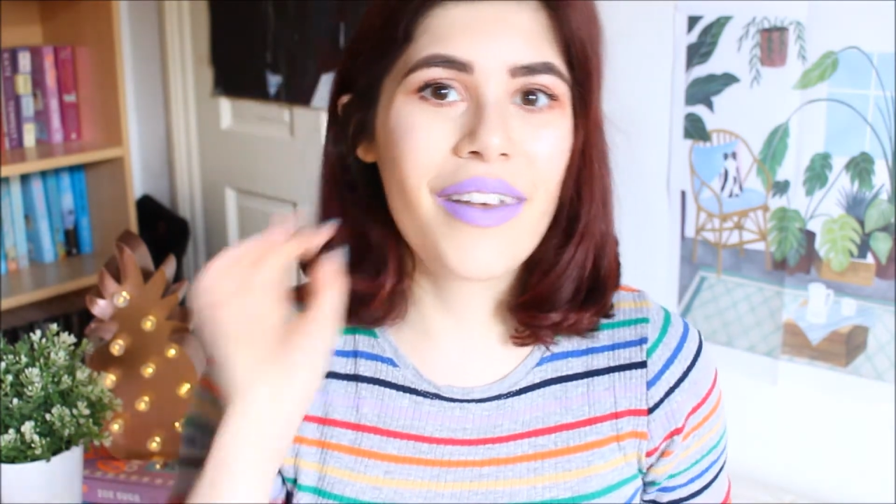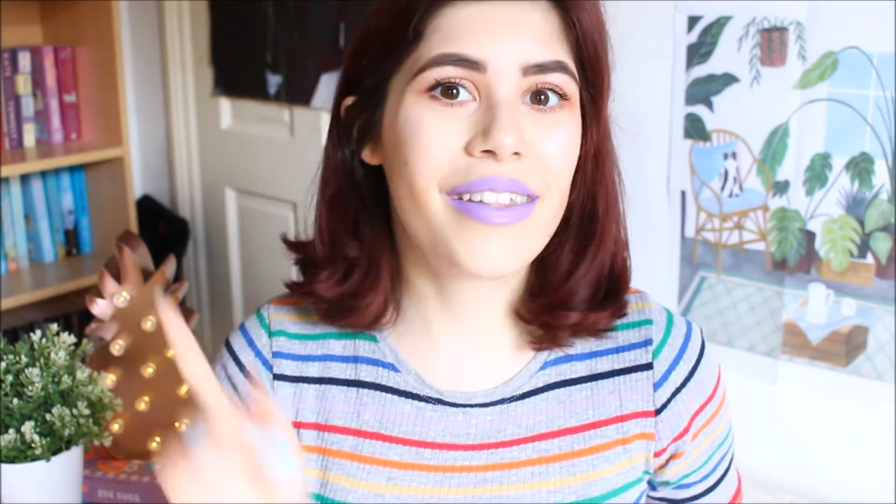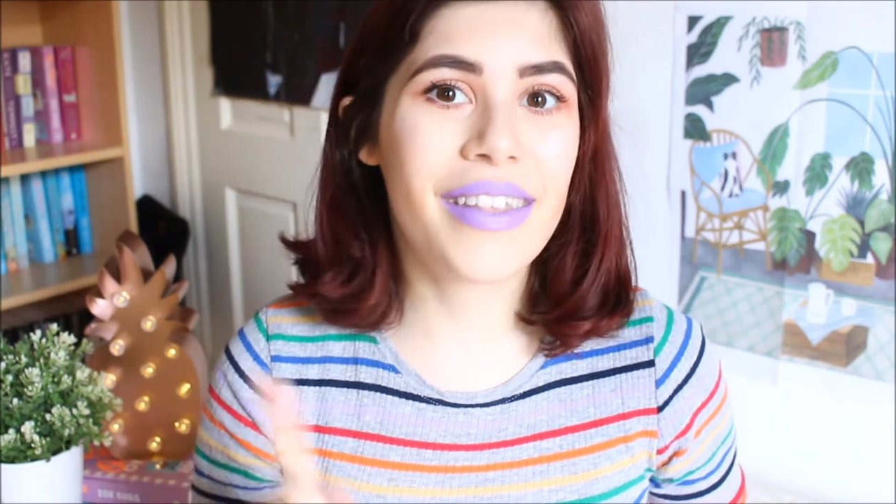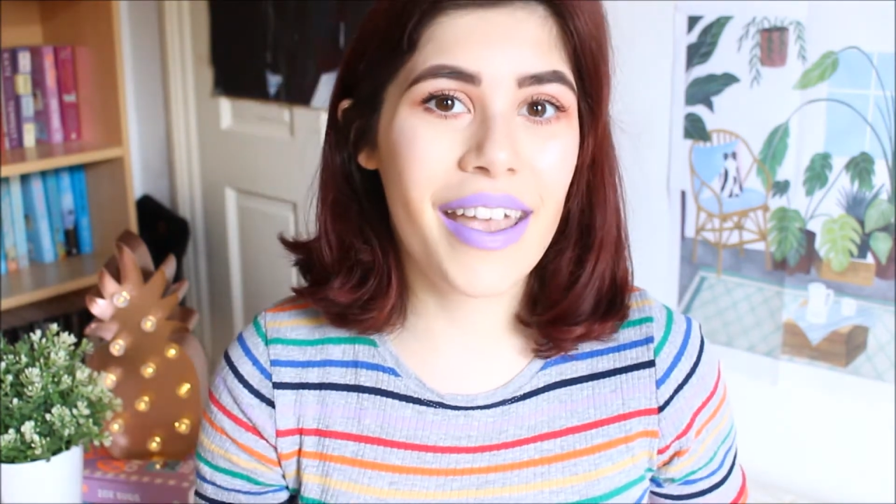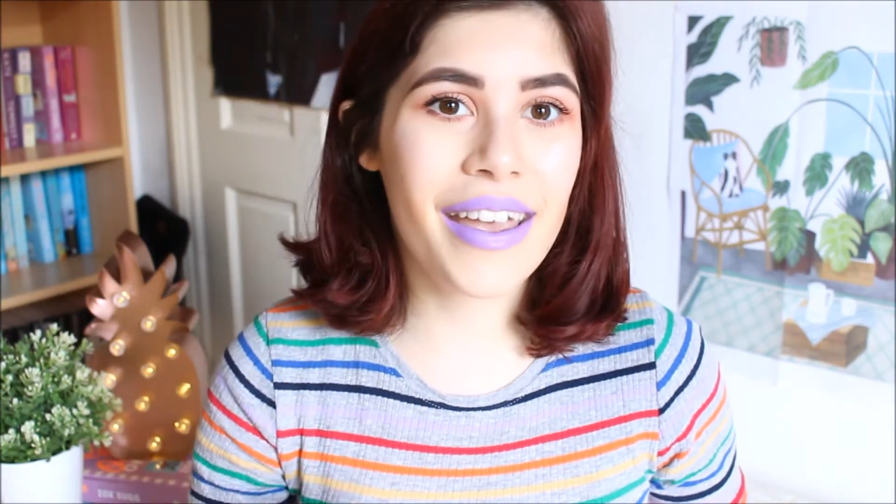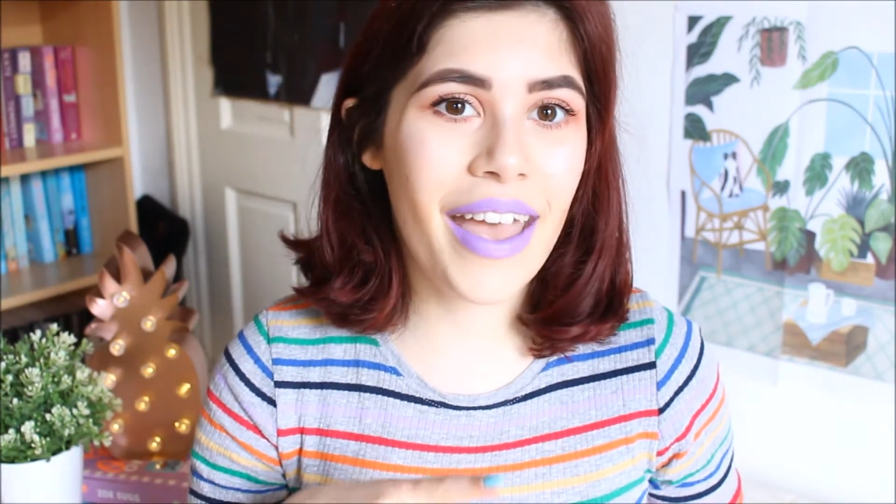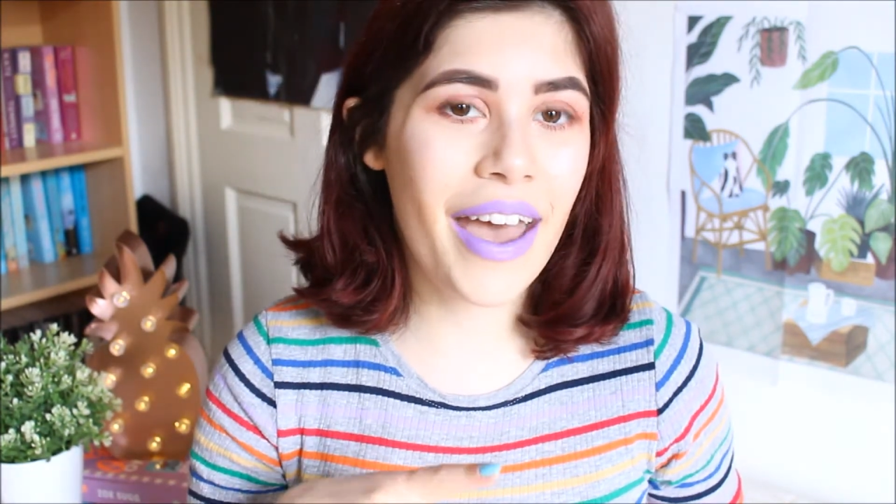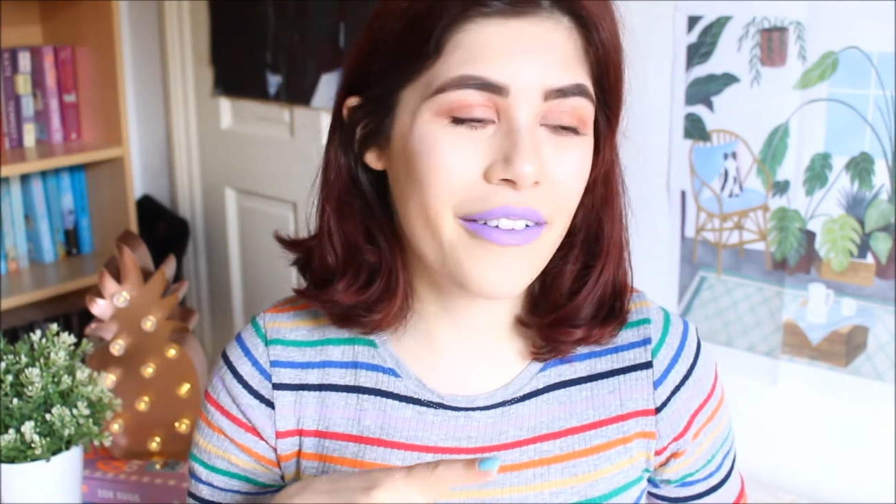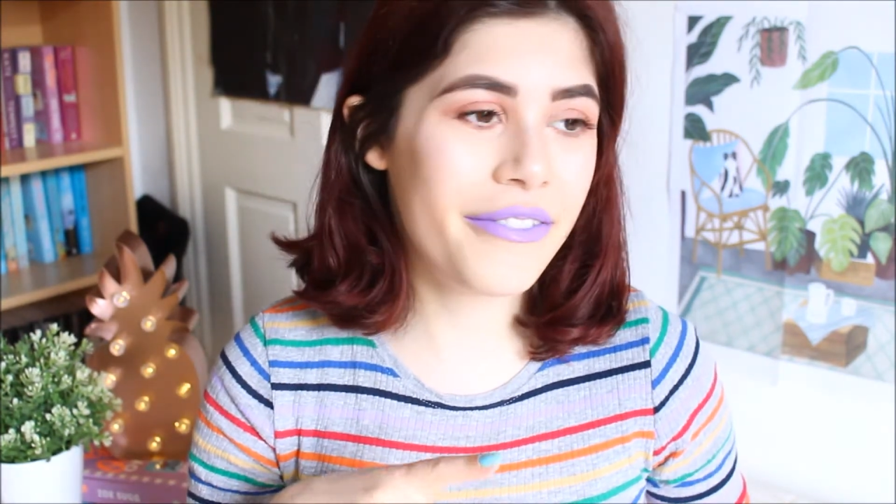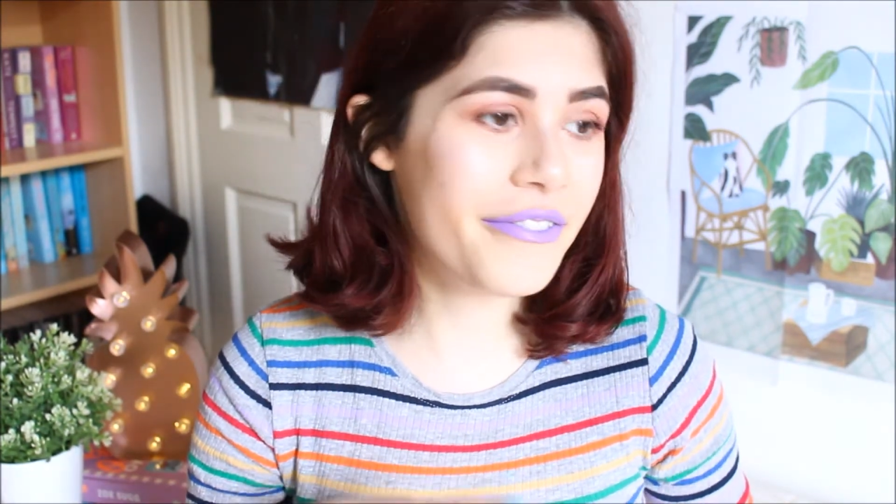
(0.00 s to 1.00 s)

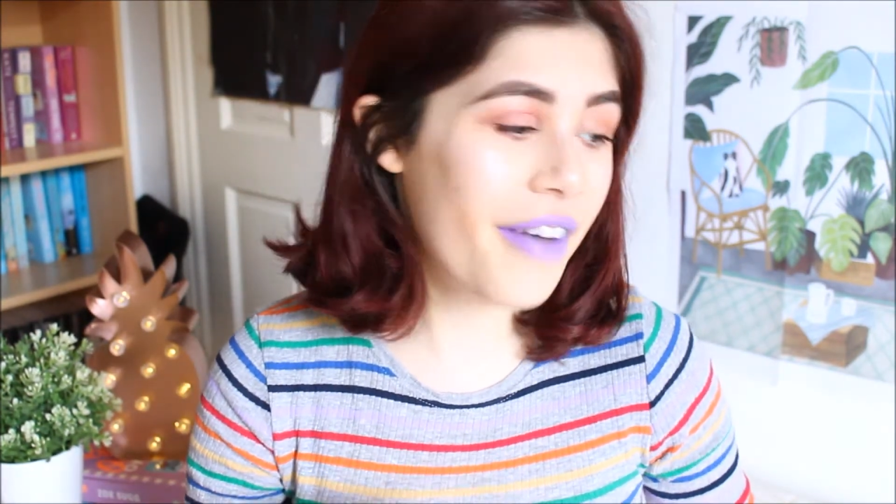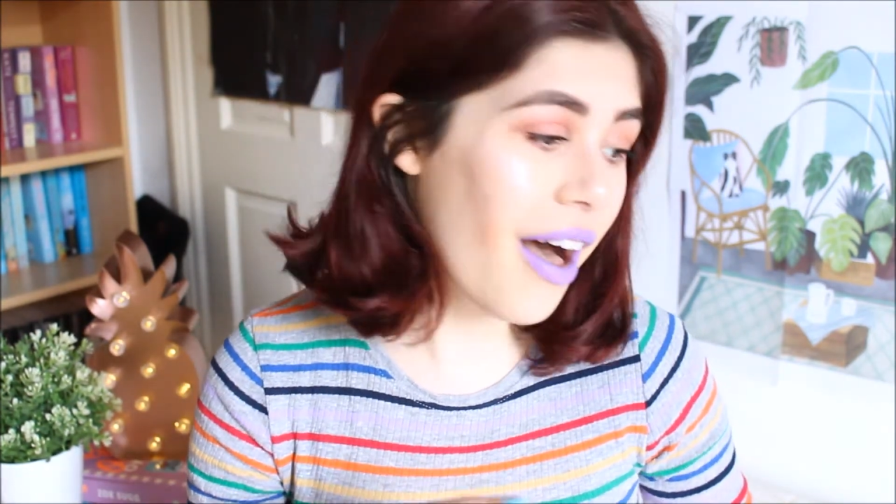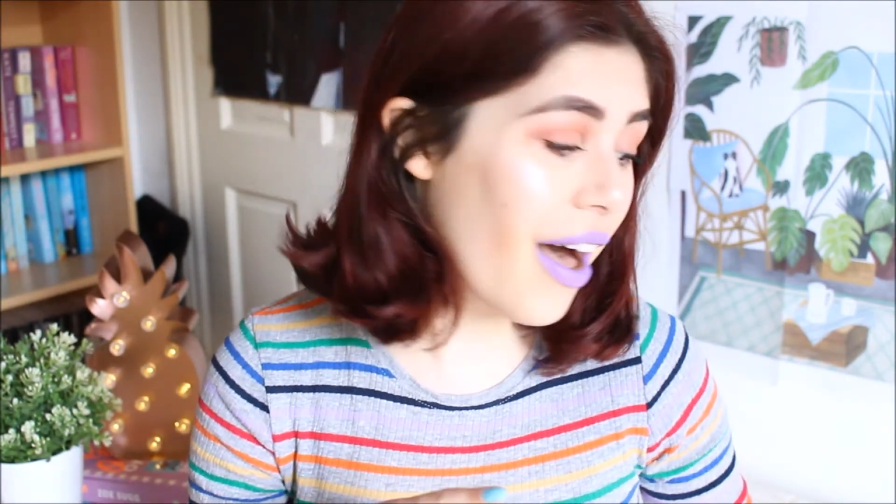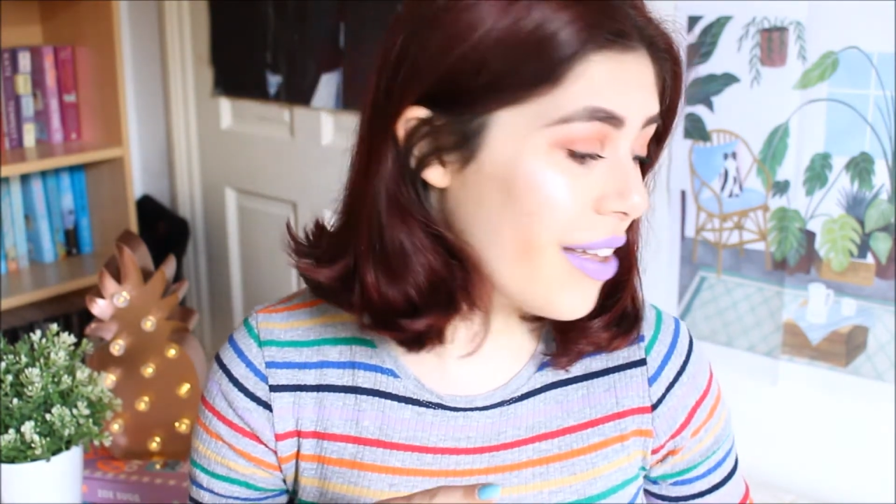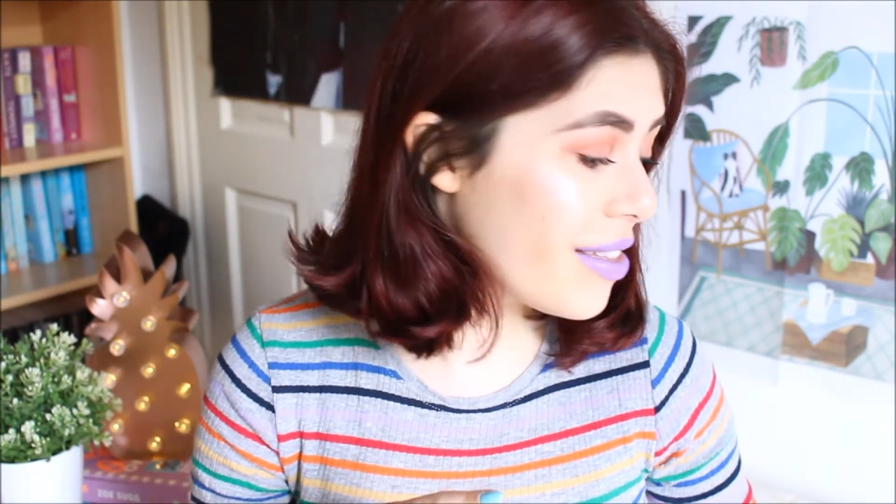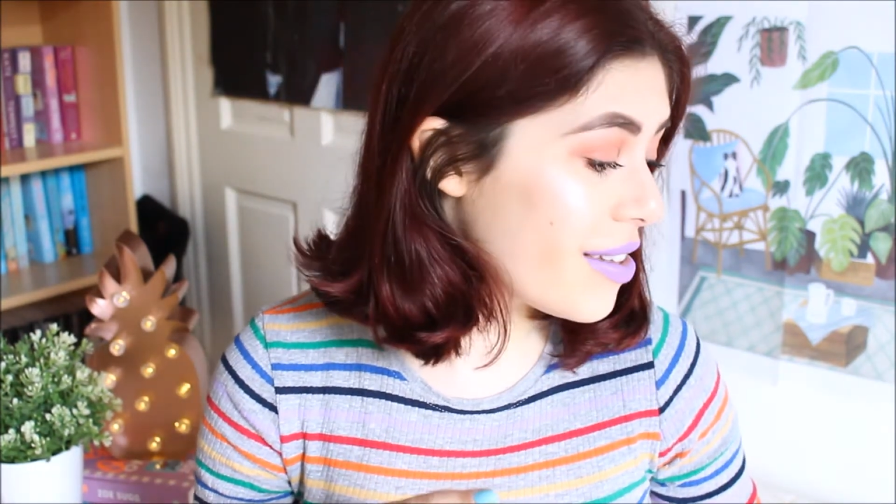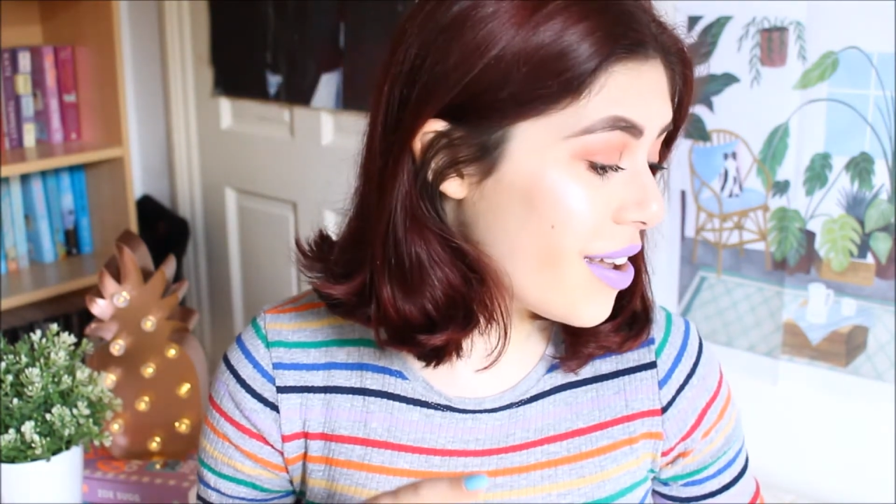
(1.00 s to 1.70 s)
skincare first,